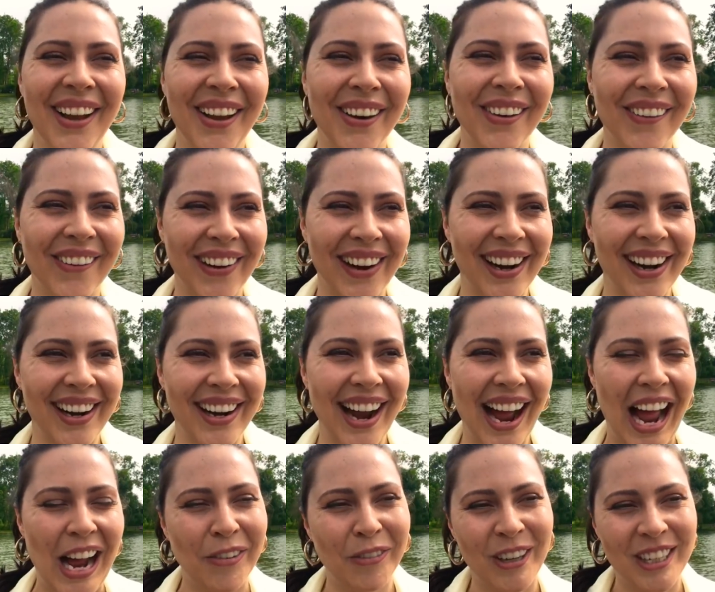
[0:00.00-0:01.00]
Or
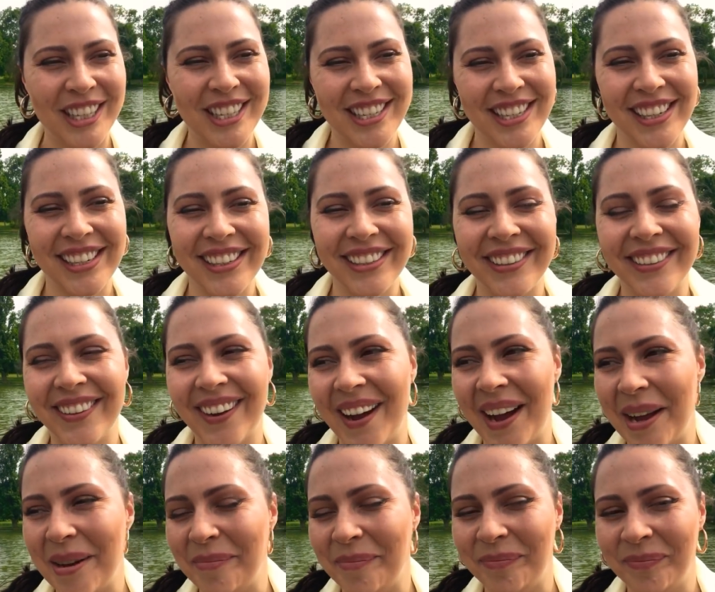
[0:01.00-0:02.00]
I want to,
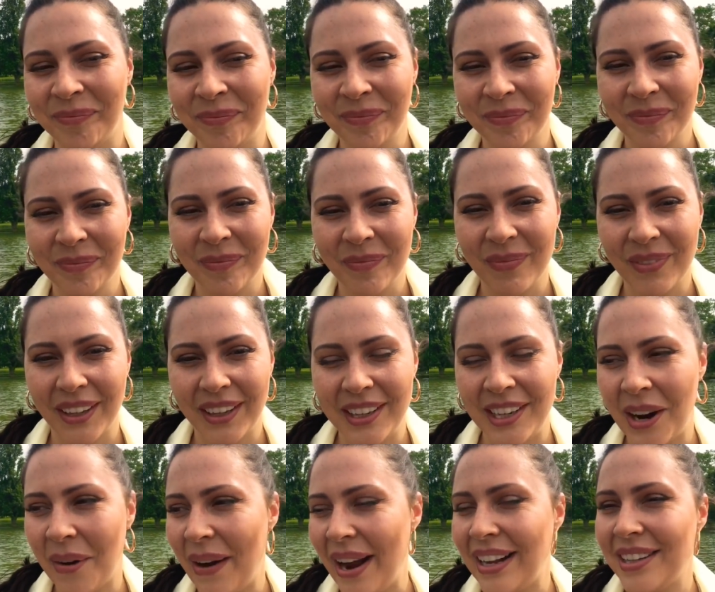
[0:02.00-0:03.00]
you
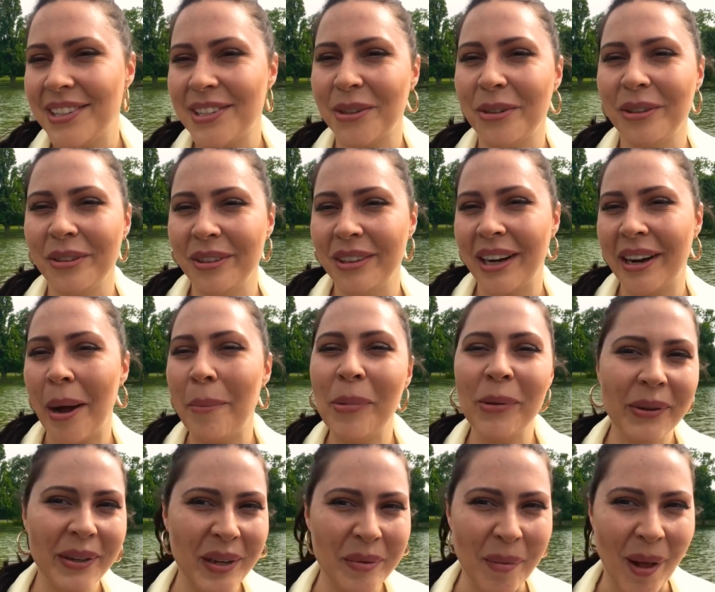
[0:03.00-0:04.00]
know, answer a
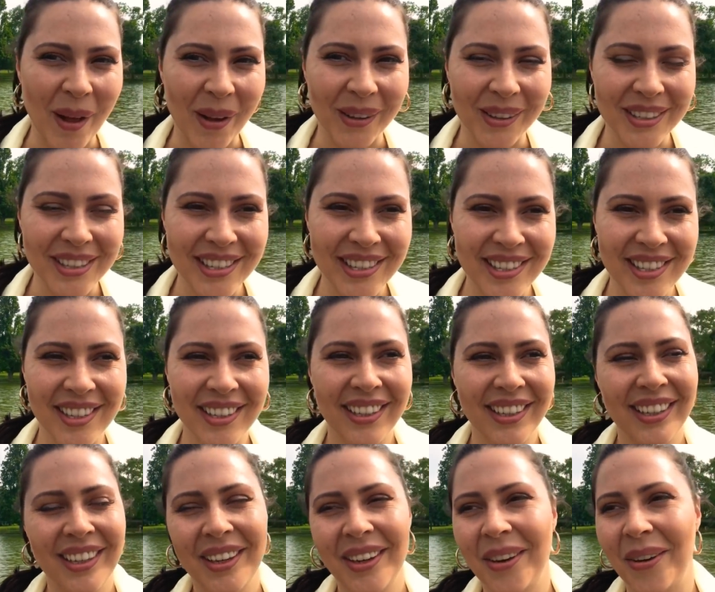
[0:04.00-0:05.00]
couple emails,
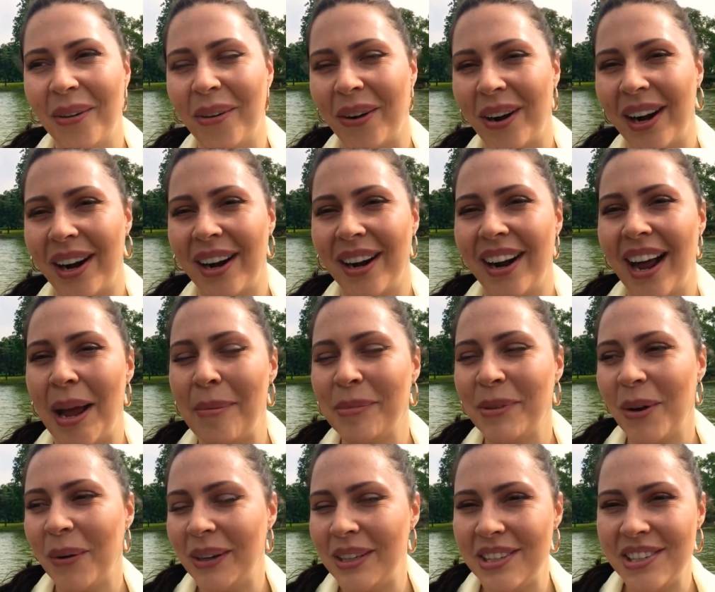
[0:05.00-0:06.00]
or I'm
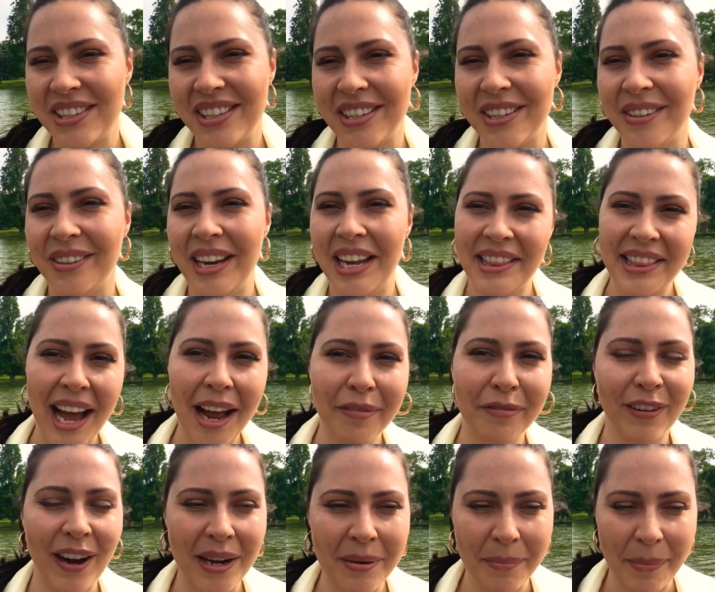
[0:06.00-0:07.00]
going to hit that
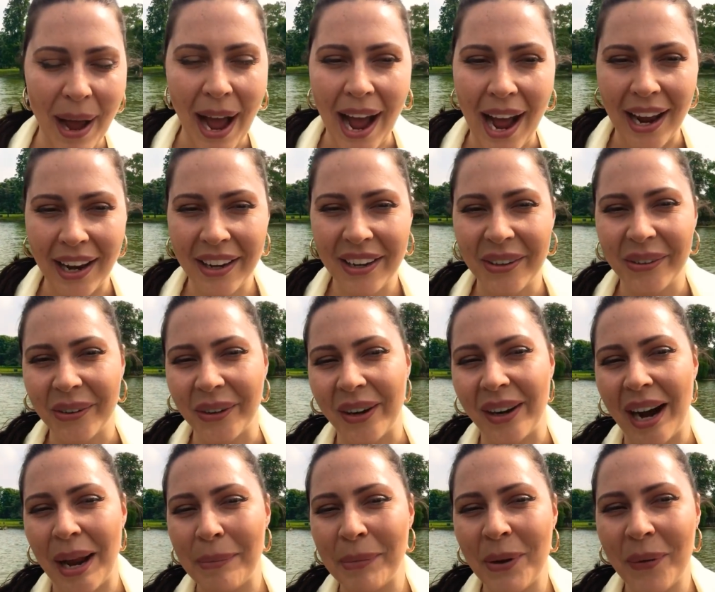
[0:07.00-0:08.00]
friend back, or
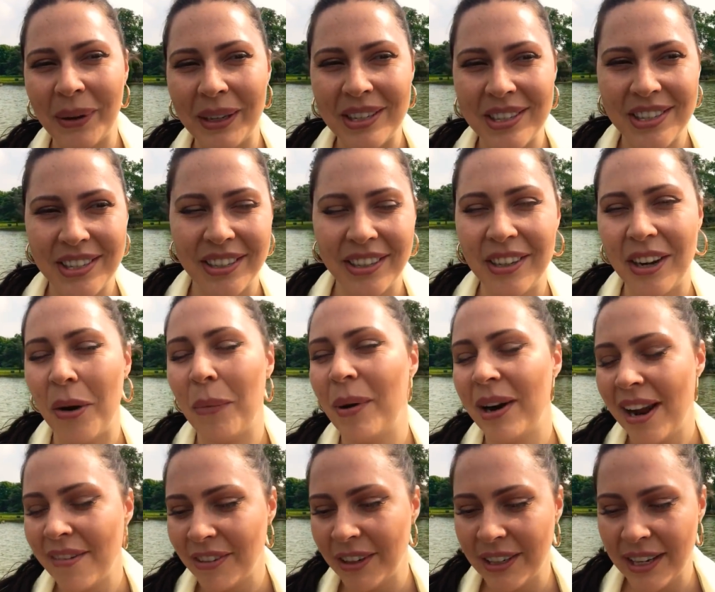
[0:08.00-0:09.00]
I'm going to, you know,
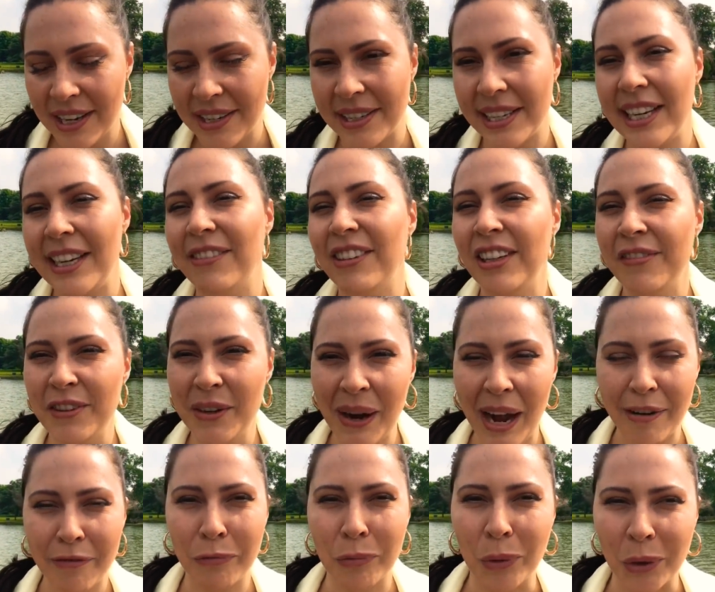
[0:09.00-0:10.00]
whatever it is. And even if you
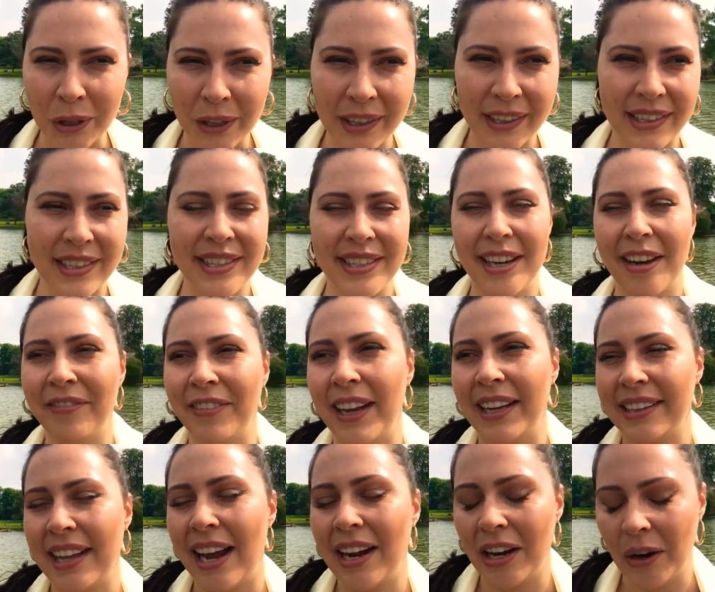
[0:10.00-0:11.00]
have work and stuff
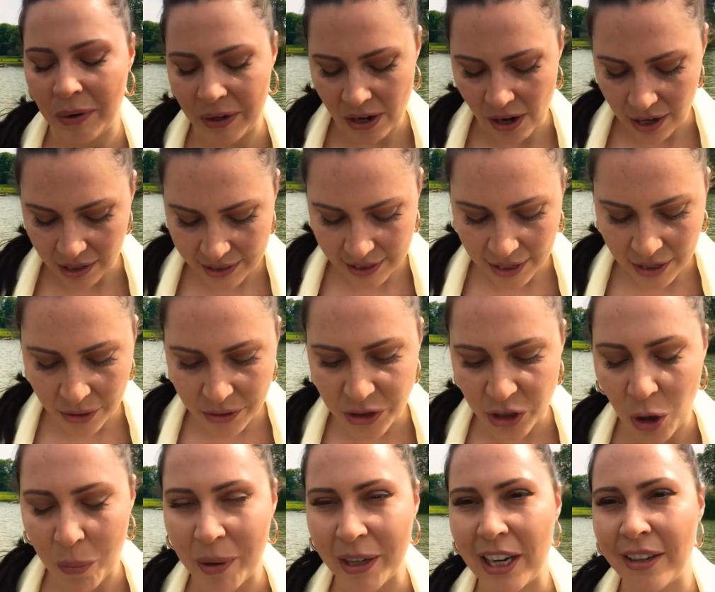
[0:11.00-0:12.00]
like that going on, because I know
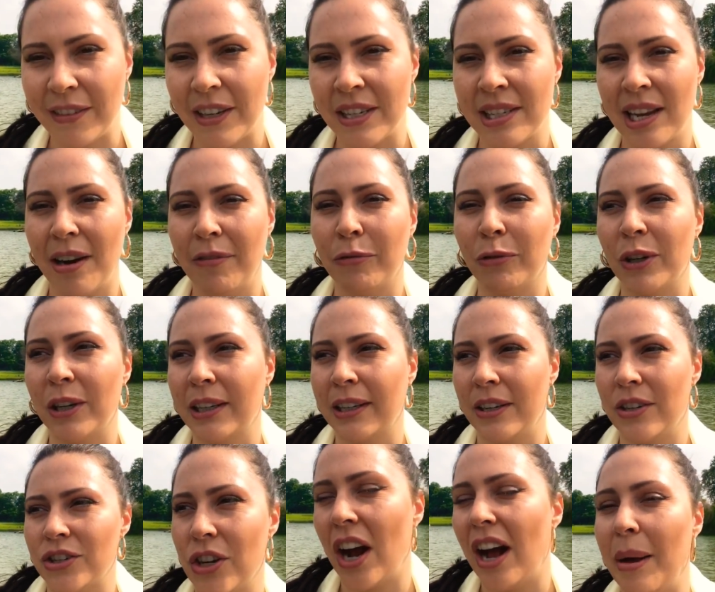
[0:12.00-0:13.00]
so many of us have work
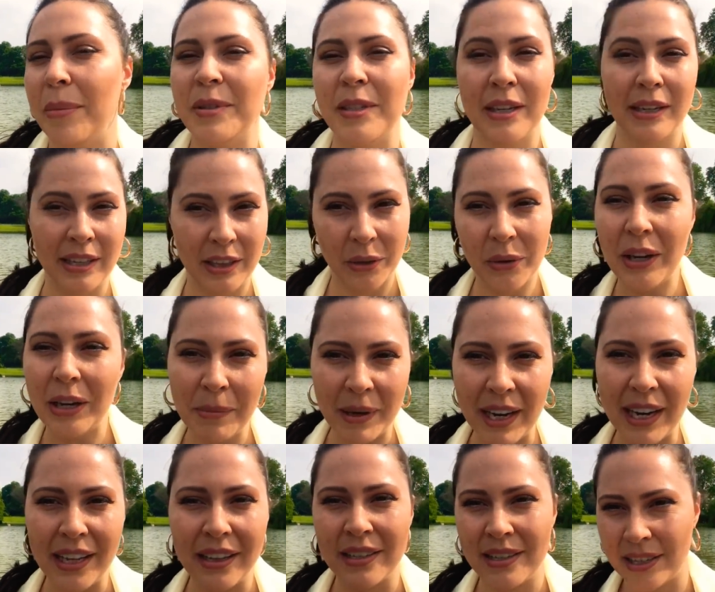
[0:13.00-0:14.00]
and jobs, including
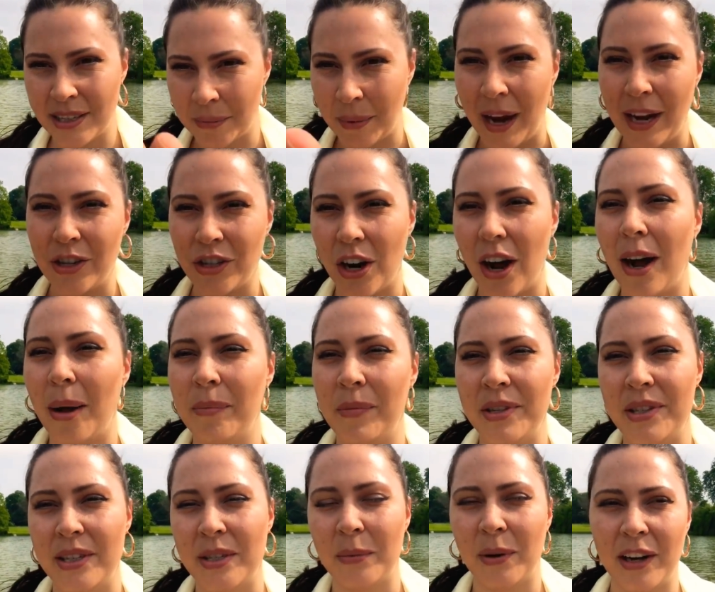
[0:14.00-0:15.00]
me, this is my job,
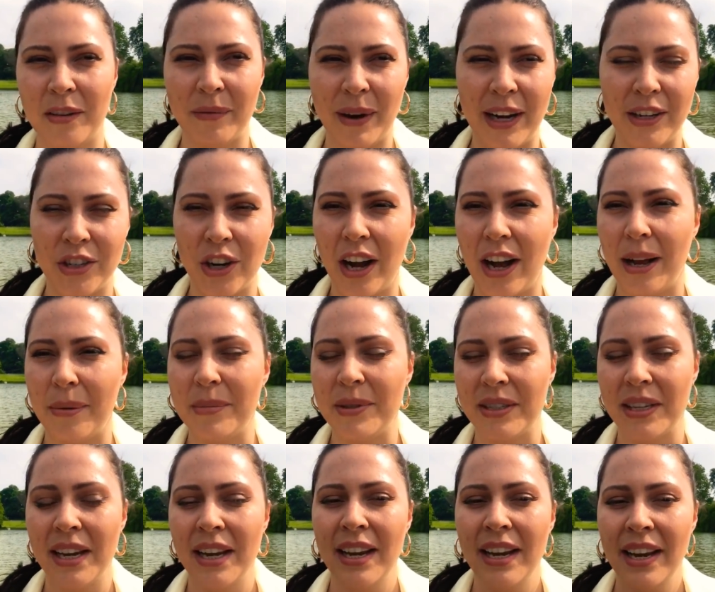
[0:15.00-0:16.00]
this is one of my
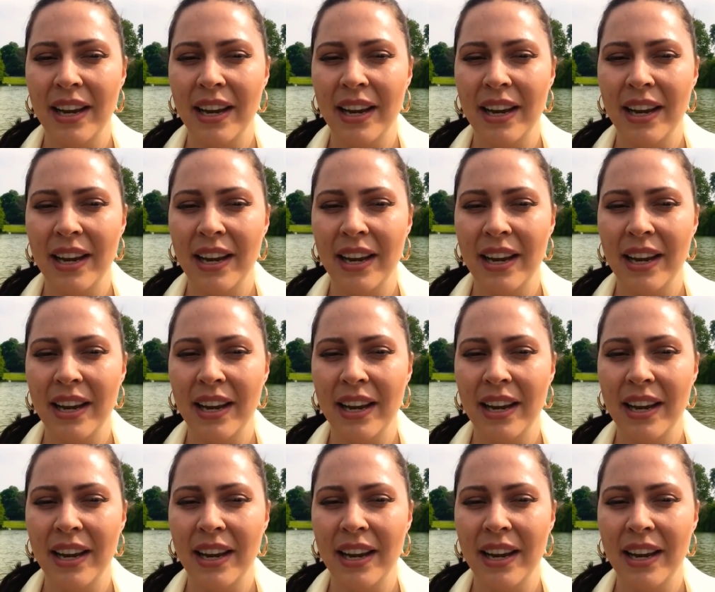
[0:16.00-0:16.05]
jobs,